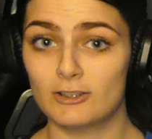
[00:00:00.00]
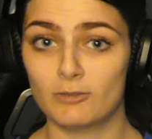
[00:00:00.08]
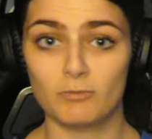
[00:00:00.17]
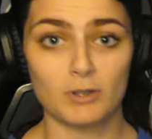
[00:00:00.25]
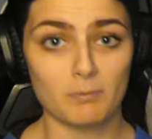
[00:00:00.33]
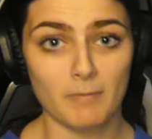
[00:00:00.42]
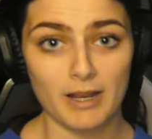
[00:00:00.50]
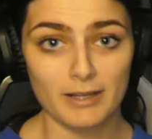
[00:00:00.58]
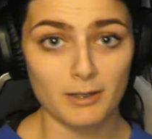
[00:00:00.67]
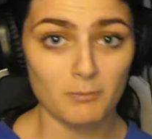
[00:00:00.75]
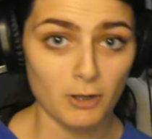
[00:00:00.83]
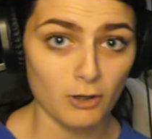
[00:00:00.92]
someone might
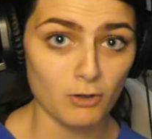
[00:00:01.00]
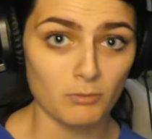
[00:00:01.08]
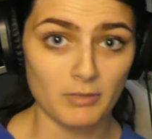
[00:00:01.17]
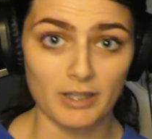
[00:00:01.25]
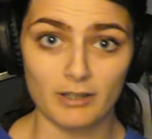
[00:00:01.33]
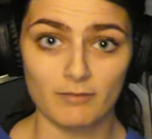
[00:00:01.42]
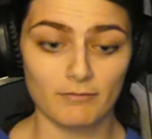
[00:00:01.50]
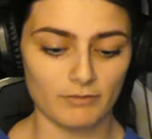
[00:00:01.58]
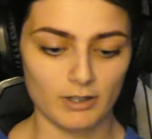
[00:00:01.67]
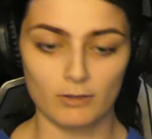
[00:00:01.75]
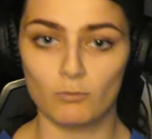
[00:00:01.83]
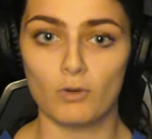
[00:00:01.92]
come home, like
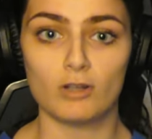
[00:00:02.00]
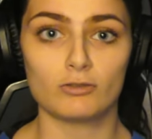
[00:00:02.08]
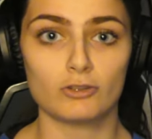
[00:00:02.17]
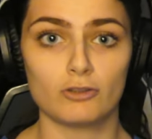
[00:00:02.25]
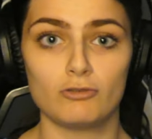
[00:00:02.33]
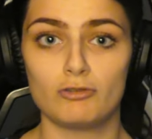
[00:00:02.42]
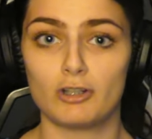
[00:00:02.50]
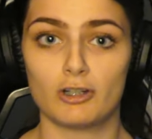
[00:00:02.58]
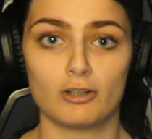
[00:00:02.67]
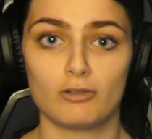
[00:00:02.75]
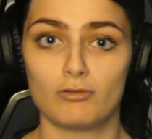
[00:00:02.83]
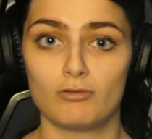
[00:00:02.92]
freaking Walt
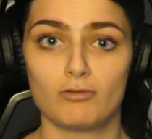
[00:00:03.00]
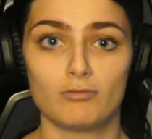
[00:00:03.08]
Jr.,